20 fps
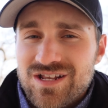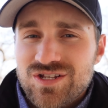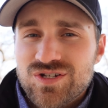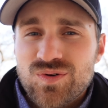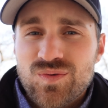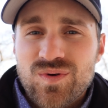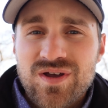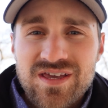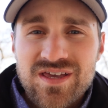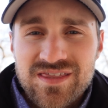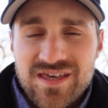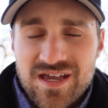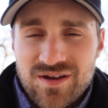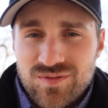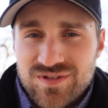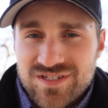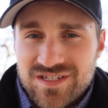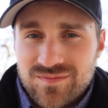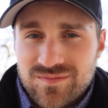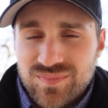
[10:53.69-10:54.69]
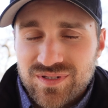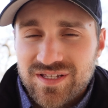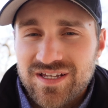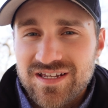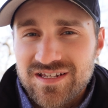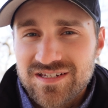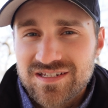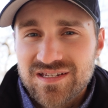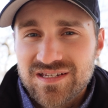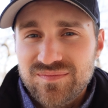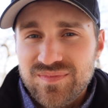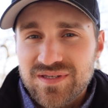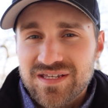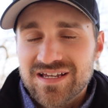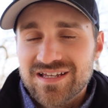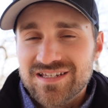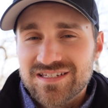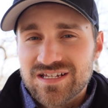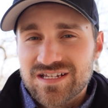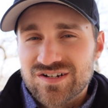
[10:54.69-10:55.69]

HOA that was in place because